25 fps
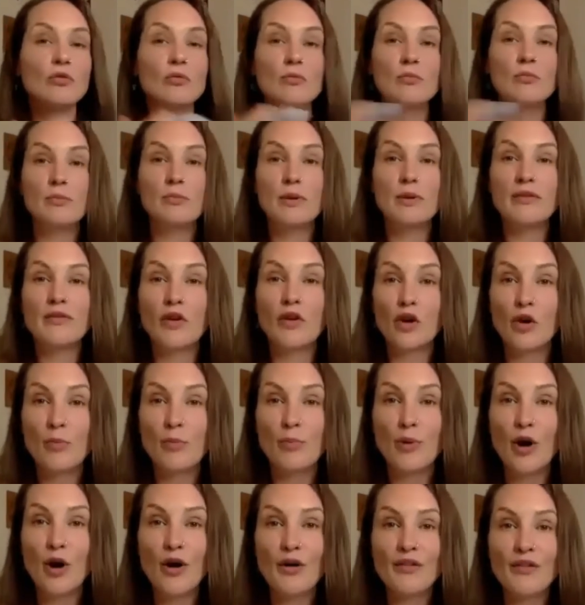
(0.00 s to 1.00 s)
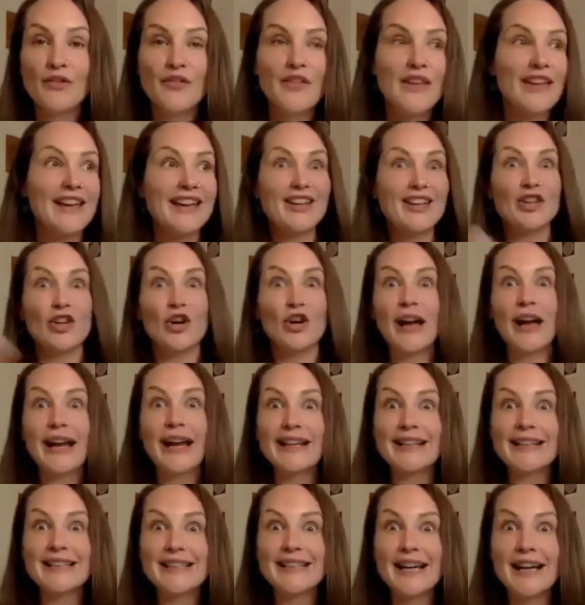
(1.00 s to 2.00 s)
before a birthday, you know,
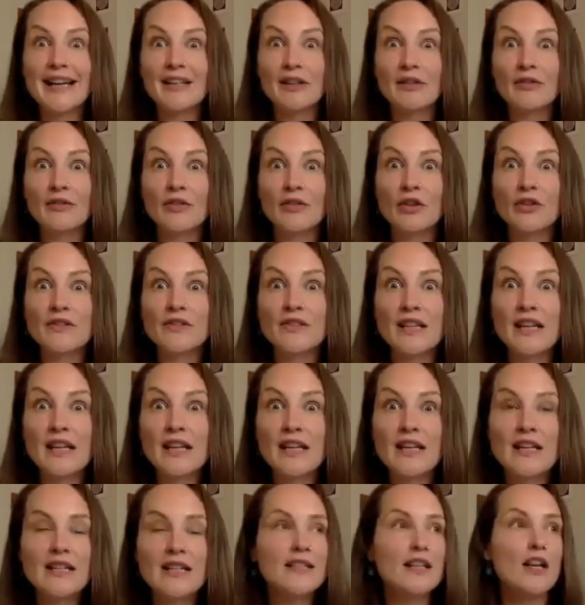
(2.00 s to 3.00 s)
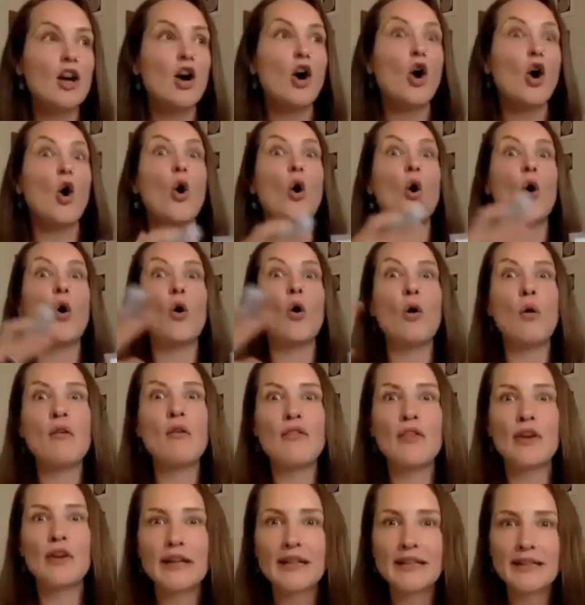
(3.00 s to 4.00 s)
excited for days,
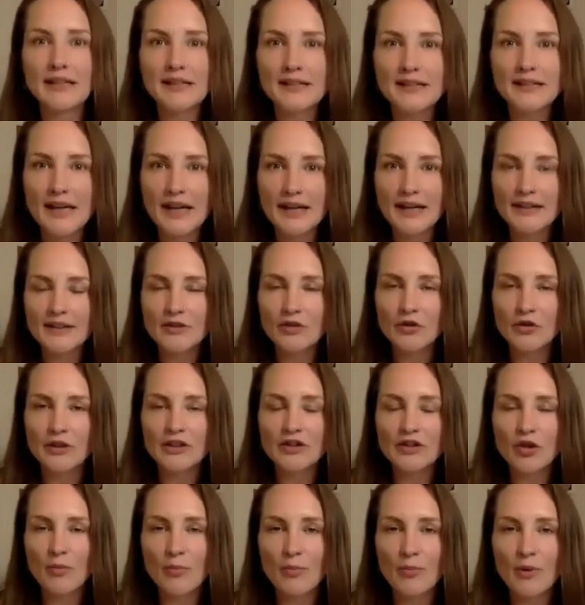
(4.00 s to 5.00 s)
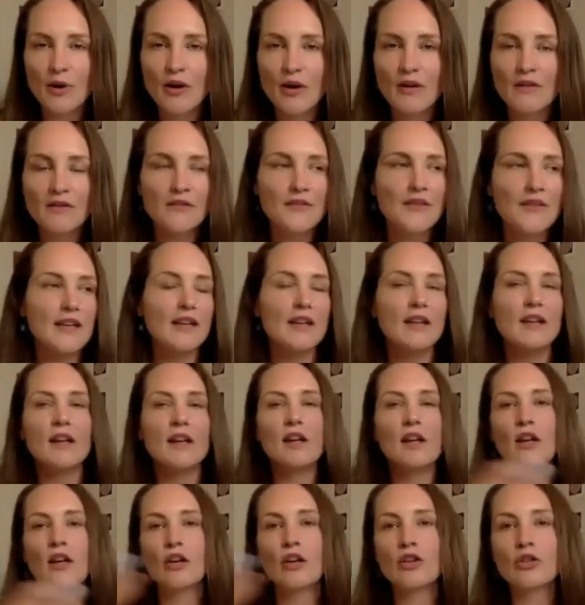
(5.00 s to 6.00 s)
overexcited during the birthday,
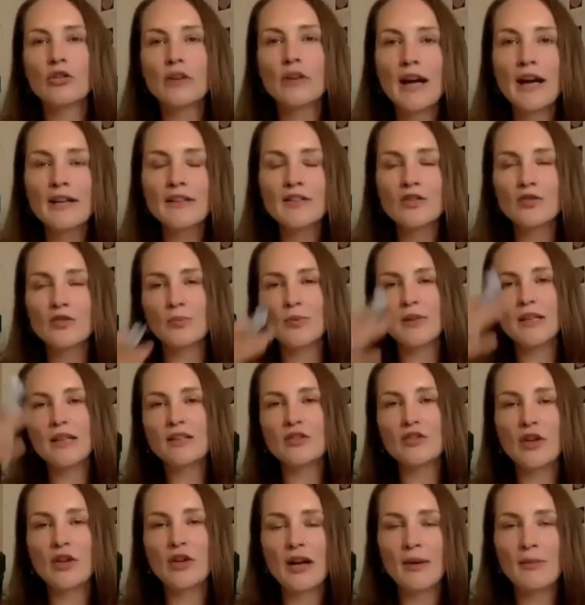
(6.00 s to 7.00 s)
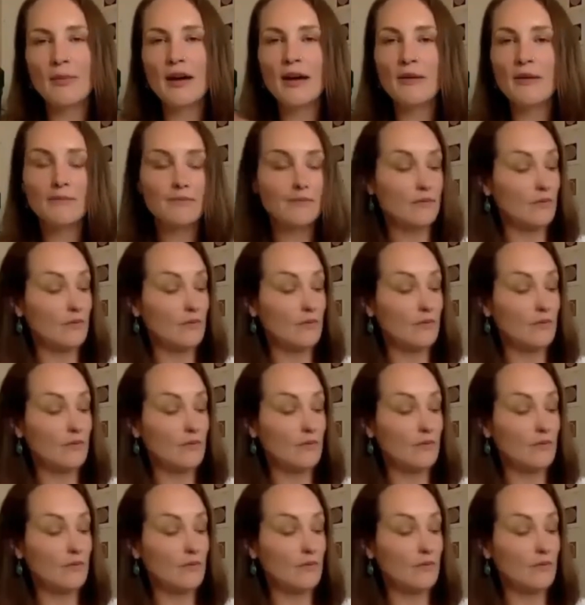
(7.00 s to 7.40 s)
crash, big drama.